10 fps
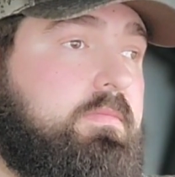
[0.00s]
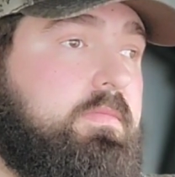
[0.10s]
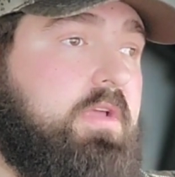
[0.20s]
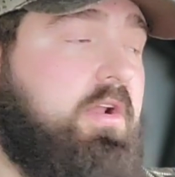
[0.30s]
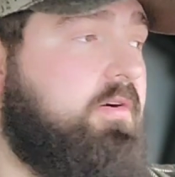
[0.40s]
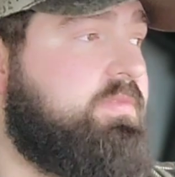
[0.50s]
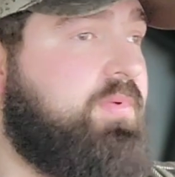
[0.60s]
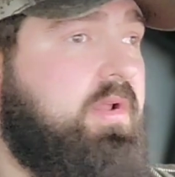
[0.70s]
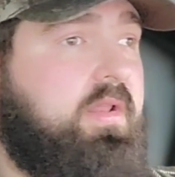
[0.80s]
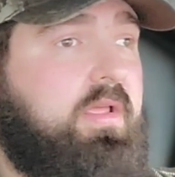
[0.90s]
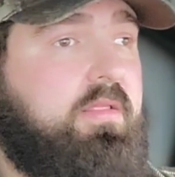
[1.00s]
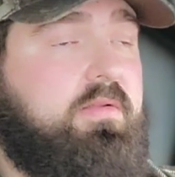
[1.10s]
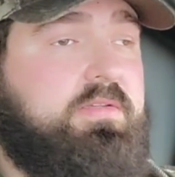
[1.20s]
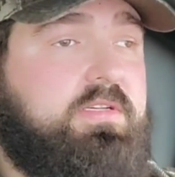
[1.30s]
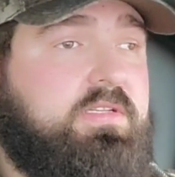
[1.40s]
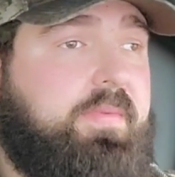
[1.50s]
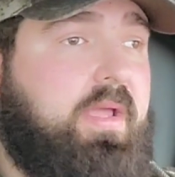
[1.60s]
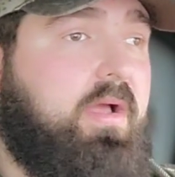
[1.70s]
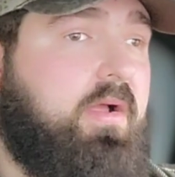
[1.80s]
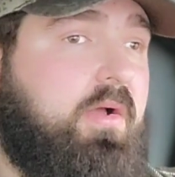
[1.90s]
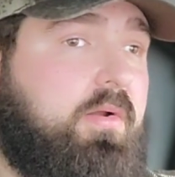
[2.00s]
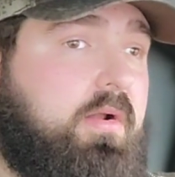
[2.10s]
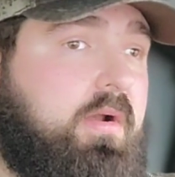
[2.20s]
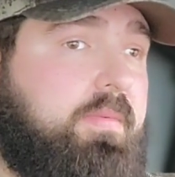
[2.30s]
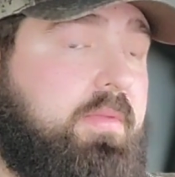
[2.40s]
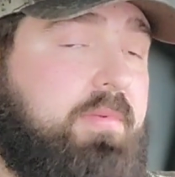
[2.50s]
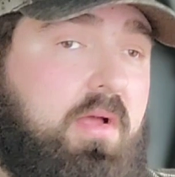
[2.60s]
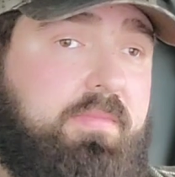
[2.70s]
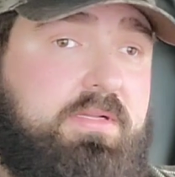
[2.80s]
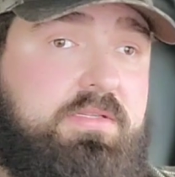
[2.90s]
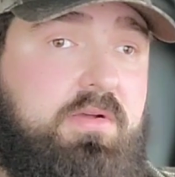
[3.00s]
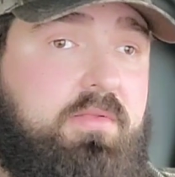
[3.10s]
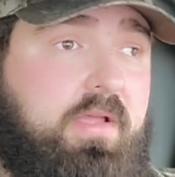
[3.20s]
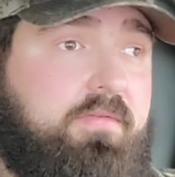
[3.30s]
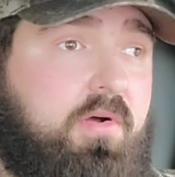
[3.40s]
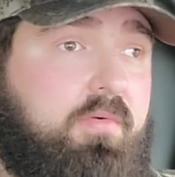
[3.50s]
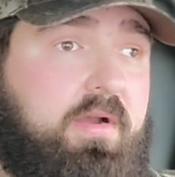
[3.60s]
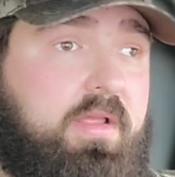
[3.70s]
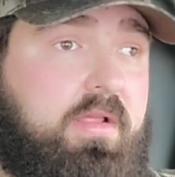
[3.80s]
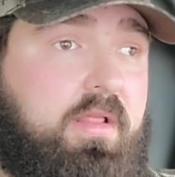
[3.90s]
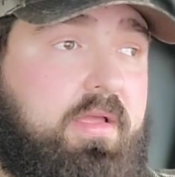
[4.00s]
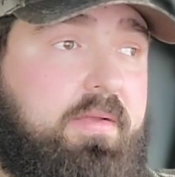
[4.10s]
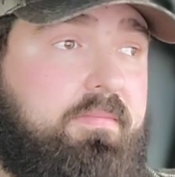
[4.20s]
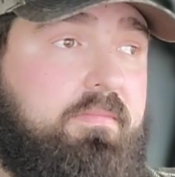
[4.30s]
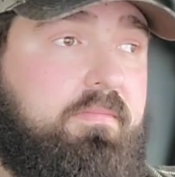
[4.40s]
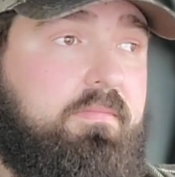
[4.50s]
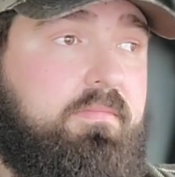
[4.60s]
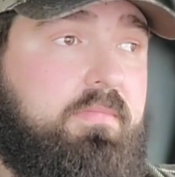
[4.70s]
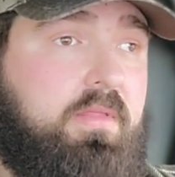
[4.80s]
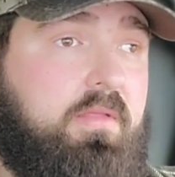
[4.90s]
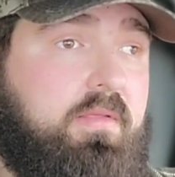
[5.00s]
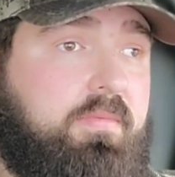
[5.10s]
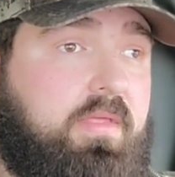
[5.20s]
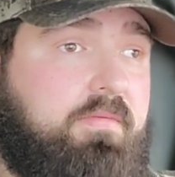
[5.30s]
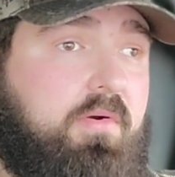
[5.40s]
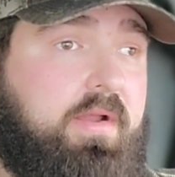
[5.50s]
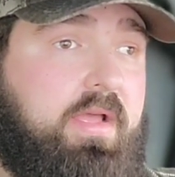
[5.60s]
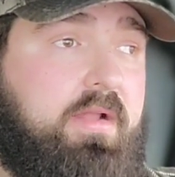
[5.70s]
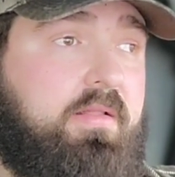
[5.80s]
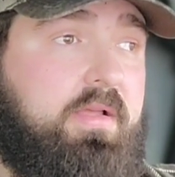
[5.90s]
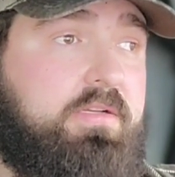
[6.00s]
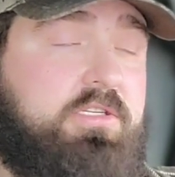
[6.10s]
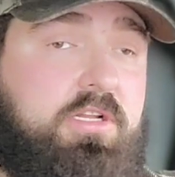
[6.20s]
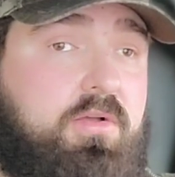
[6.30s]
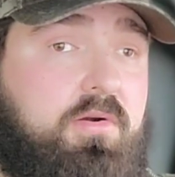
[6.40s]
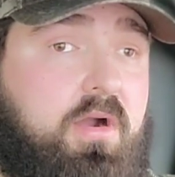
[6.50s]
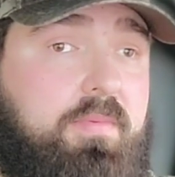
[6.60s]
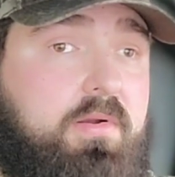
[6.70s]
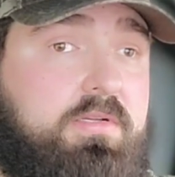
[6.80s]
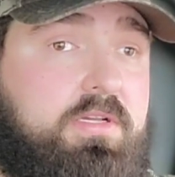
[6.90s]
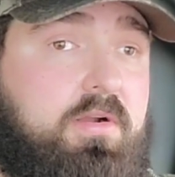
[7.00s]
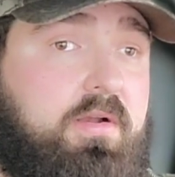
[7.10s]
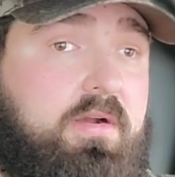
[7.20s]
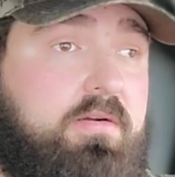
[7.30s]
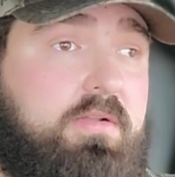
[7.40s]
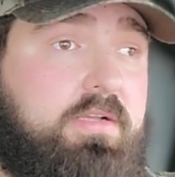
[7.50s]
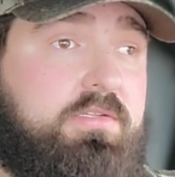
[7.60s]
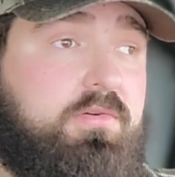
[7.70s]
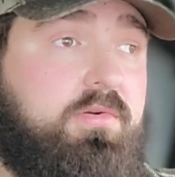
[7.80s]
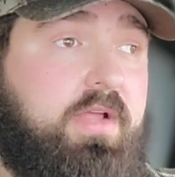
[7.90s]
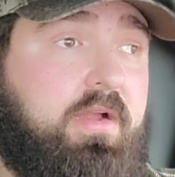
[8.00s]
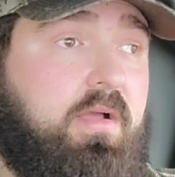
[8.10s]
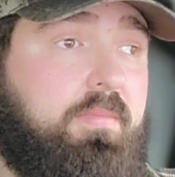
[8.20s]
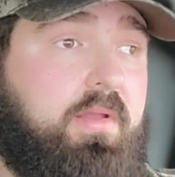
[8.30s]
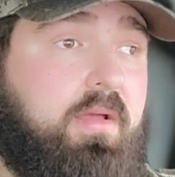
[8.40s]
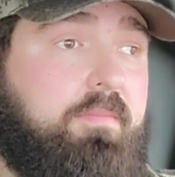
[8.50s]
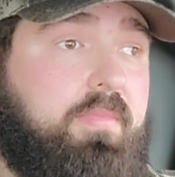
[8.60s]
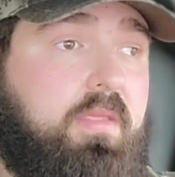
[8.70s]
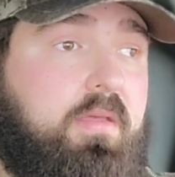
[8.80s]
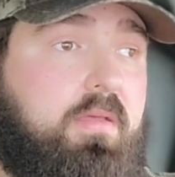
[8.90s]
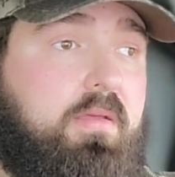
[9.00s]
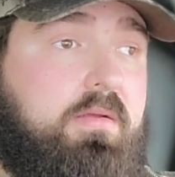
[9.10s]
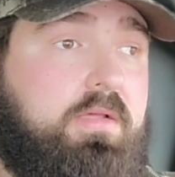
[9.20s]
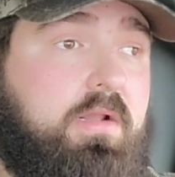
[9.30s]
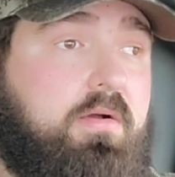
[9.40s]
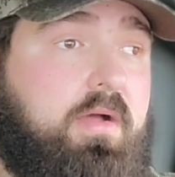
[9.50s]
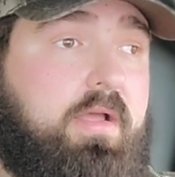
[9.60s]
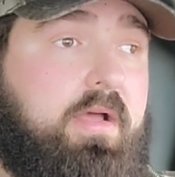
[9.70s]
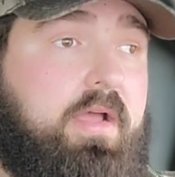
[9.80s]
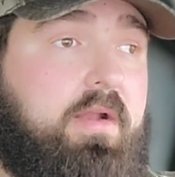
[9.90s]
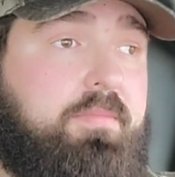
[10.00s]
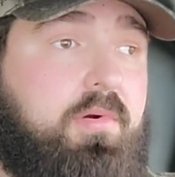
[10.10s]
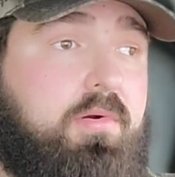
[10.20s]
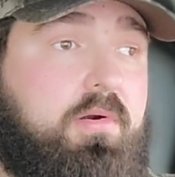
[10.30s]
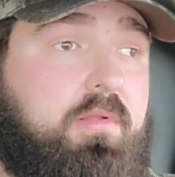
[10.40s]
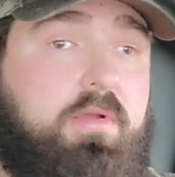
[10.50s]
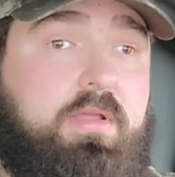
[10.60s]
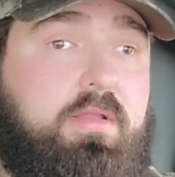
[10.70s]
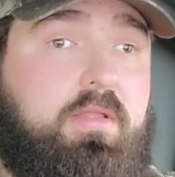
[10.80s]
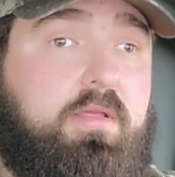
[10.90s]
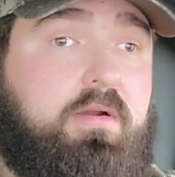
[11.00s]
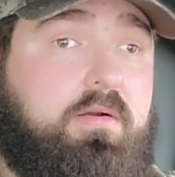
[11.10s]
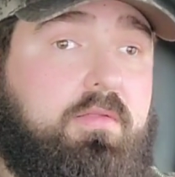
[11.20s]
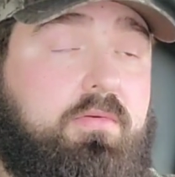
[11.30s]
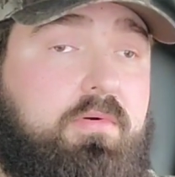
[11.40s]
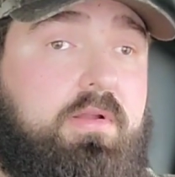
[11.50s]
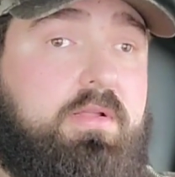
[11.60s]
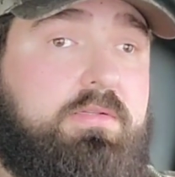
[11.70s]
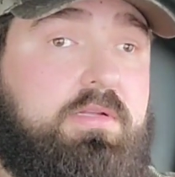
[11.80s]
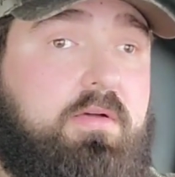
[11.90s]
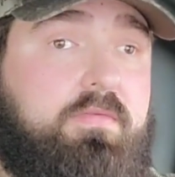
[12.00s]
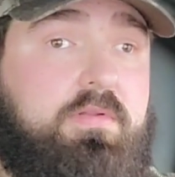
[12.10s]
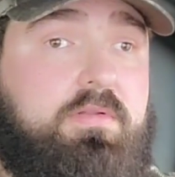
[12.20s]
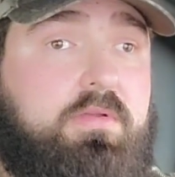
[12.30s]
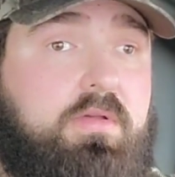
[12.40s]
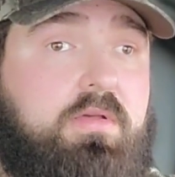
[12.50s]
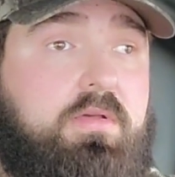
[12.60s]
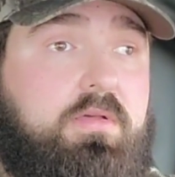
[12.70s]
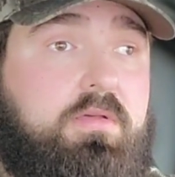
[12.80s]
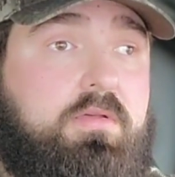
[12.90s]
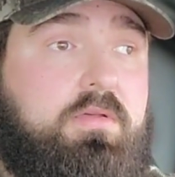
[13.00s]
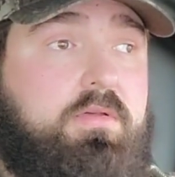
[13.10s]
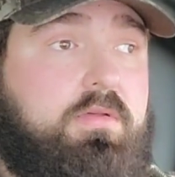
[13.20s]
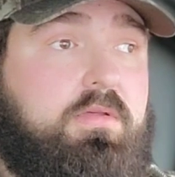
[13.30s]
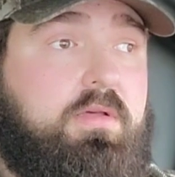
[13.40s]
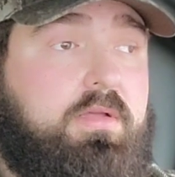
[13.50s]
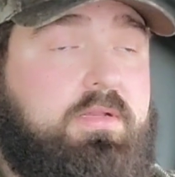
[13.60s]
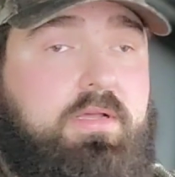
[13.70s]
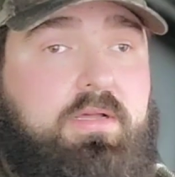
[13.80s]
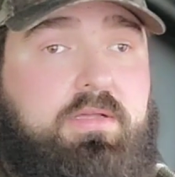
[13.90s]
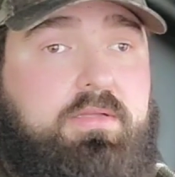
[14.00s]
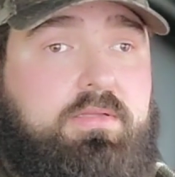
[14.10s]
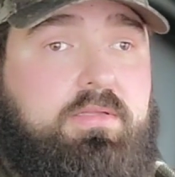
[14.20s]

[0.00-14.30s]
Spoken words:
you know, it's a pretty neat little system they got going on there. But the problem is, though, they've already, like, they've already had, like, shitty owner-operators get on there and, like, screwed that company up. You know, I had a broker look into their authority and stuff, and I'd